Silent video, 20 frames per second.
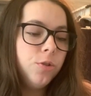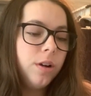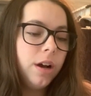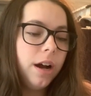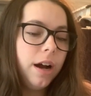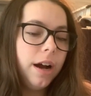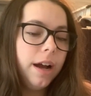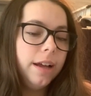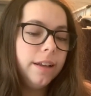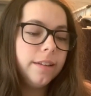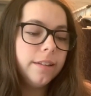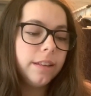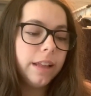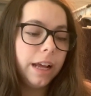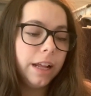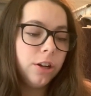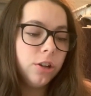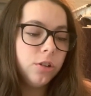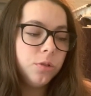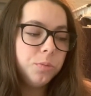guys
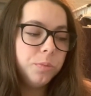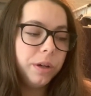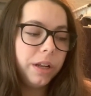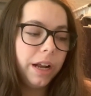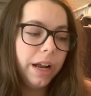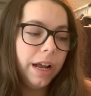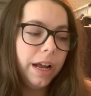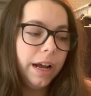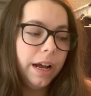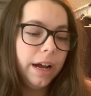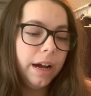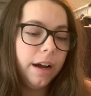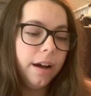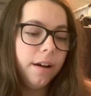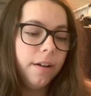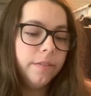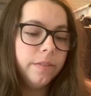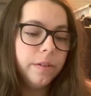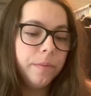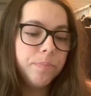later when I
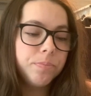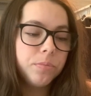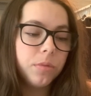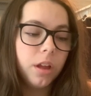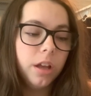have an